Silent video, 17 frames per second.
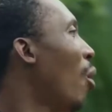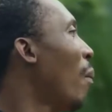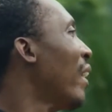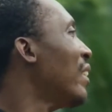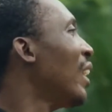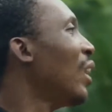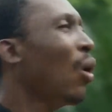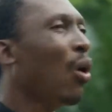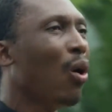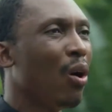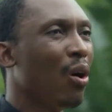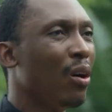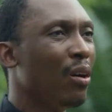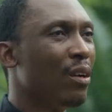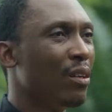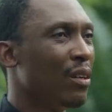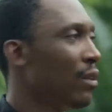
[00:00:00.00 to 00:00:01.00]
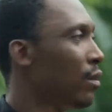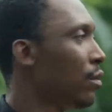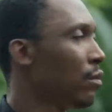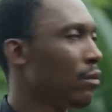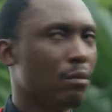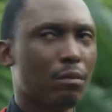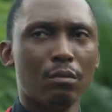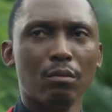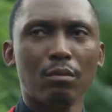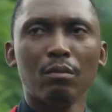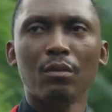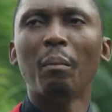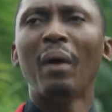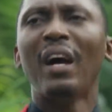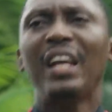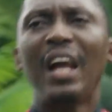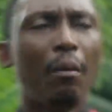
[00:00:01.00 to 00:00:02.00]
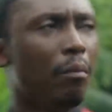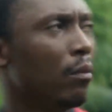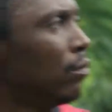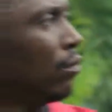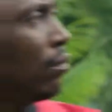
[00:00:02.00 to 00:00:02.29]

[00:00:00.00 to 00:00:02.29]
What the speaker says: call my tailor. Madam.